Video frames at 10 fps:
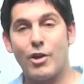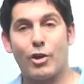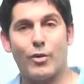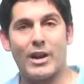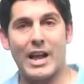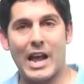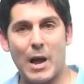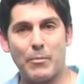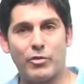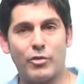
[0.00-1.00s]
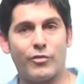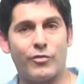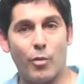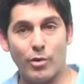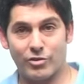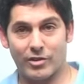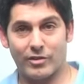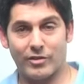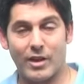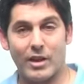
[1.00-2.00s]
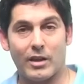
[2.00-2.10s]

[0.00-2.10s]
create absolute fortunes